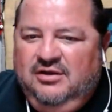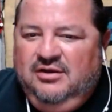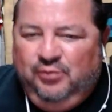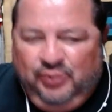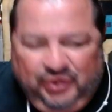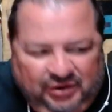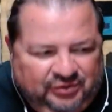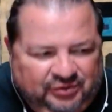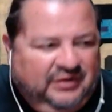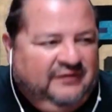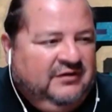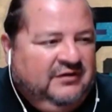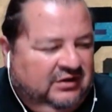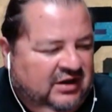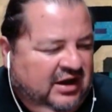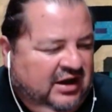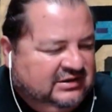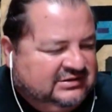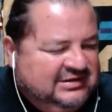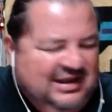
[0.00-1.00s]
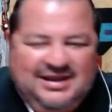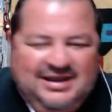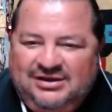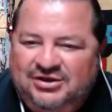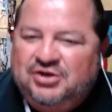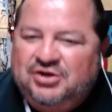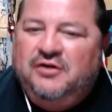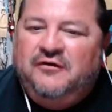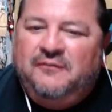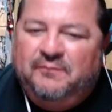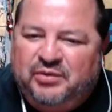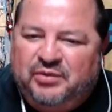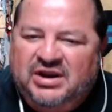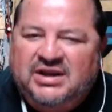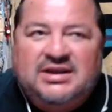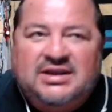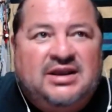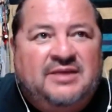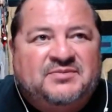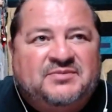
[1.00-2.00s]
We grieve the loss. You know,
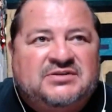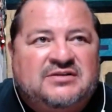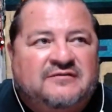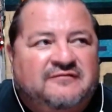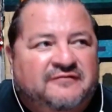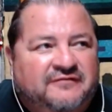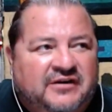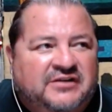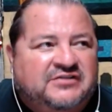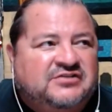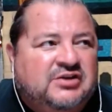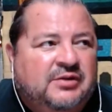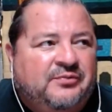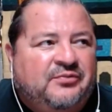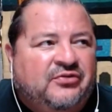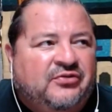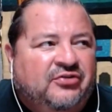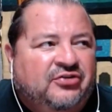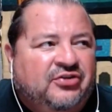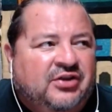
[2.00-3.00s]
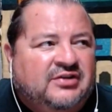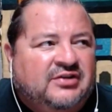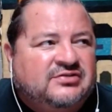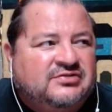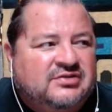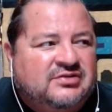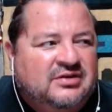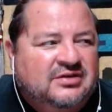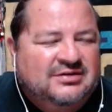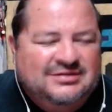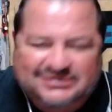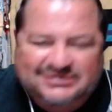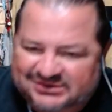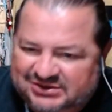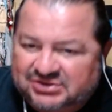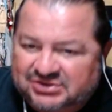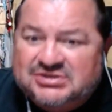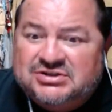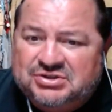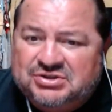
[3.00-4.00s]
breakups and friendships and things,
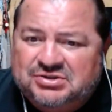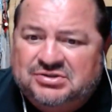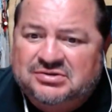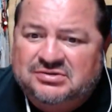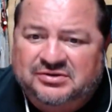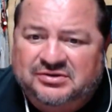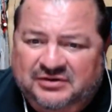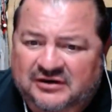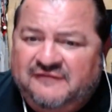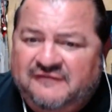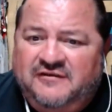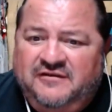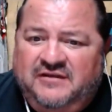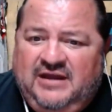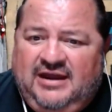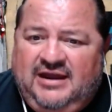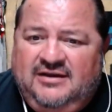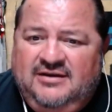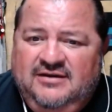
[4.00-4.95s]
there's true grief in that.